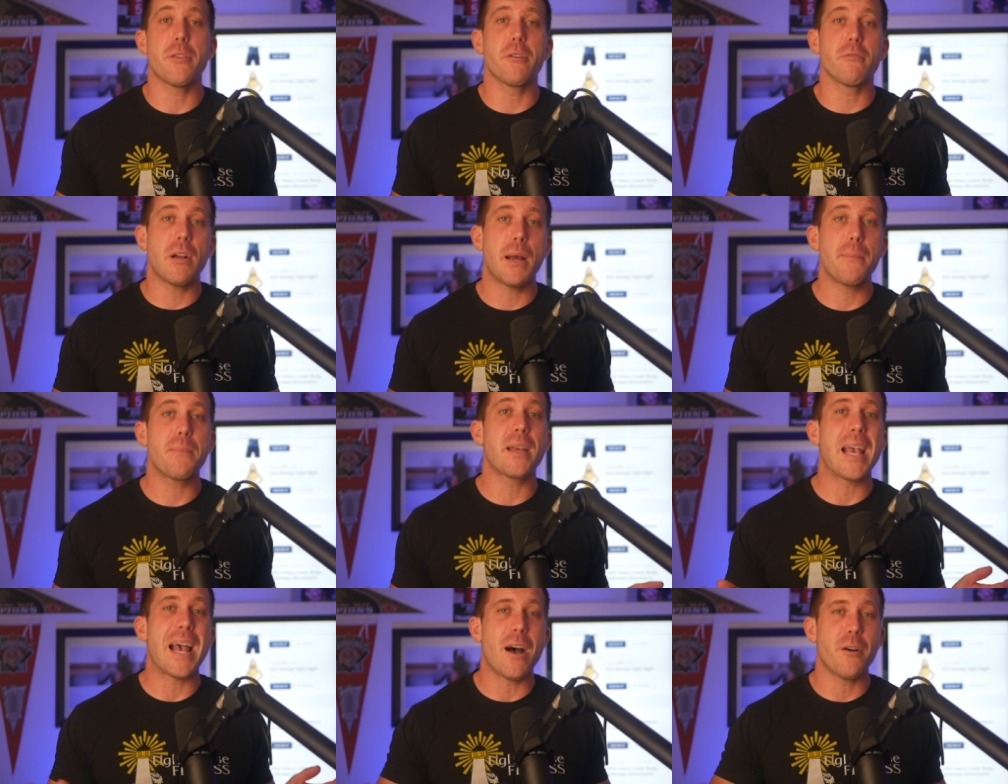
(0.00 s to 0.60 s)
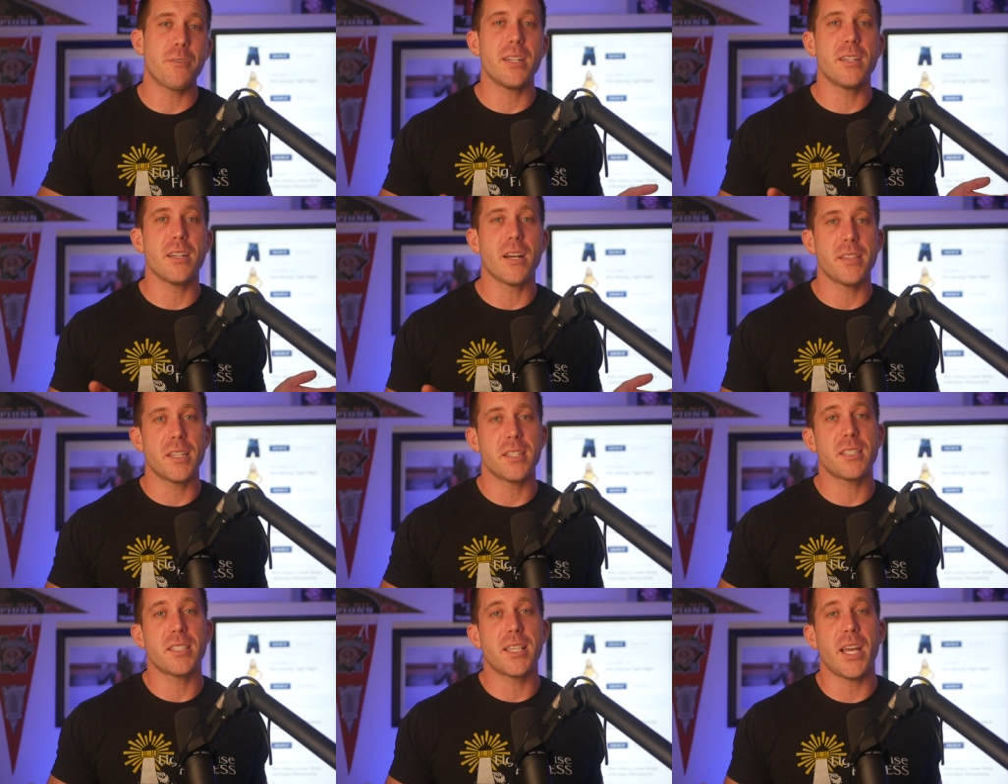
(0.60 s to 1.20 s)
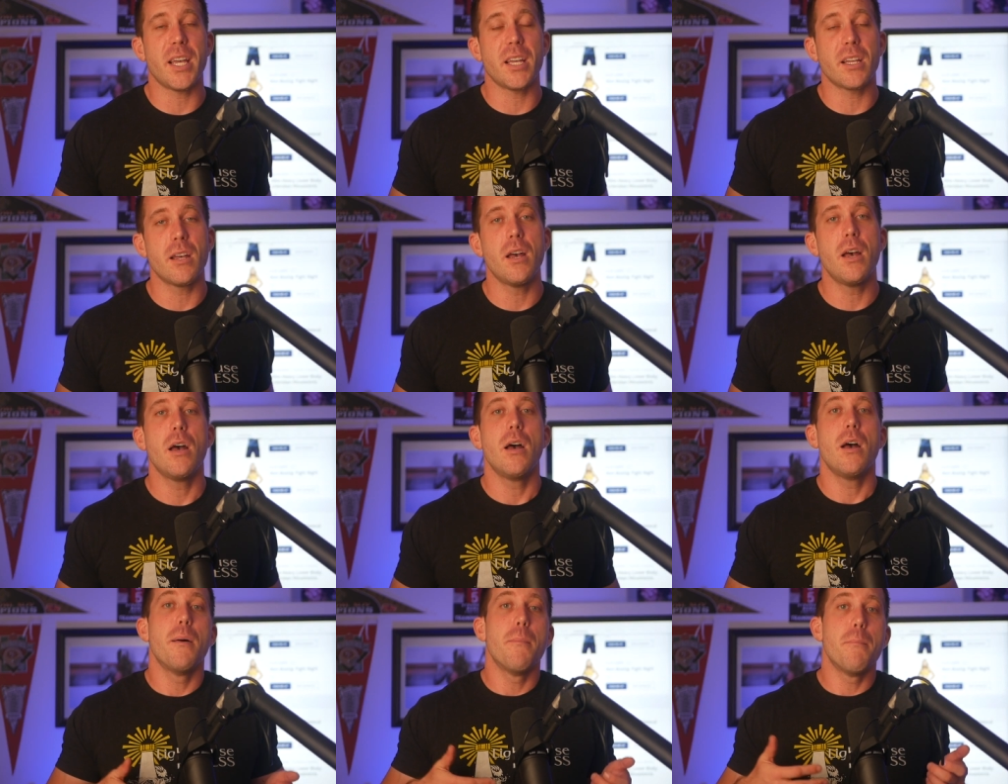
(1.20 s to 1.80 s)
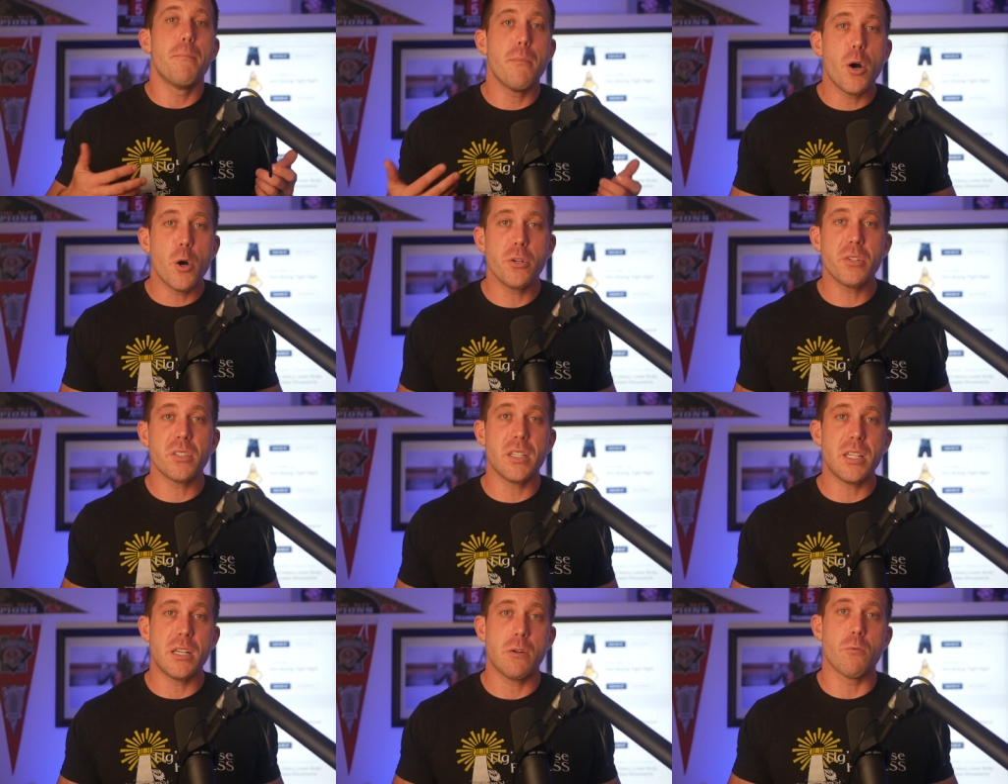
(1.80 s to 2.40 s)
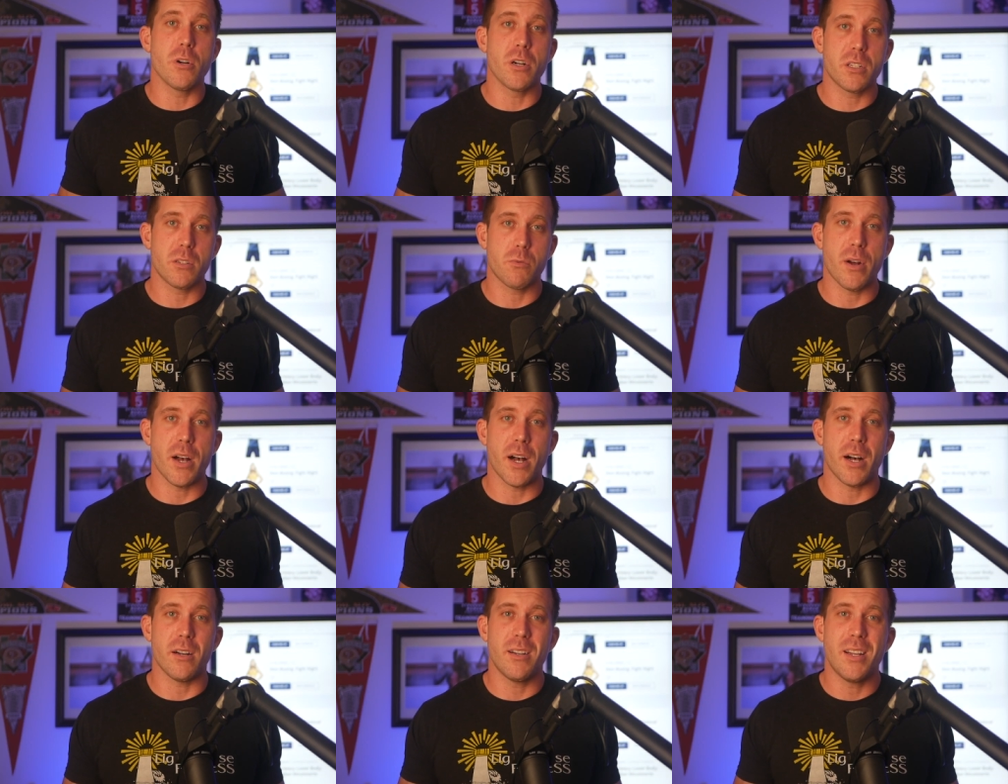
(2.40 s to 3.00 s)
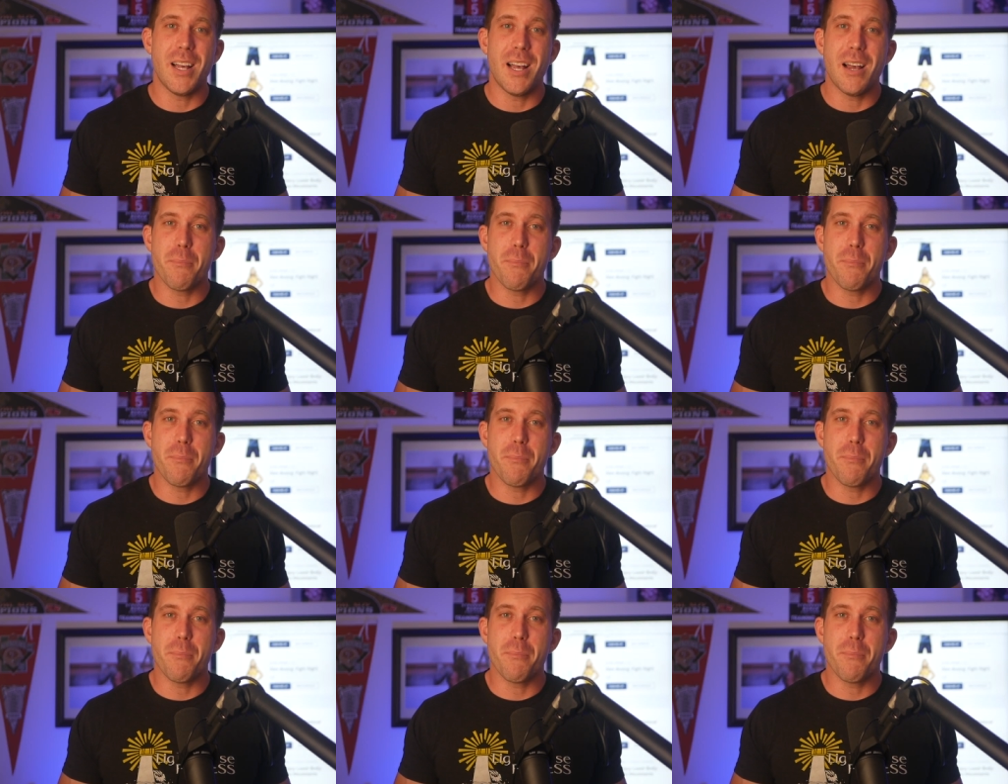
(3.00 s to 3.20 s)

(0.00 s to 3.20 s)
the rep counting on this thing mostly works well,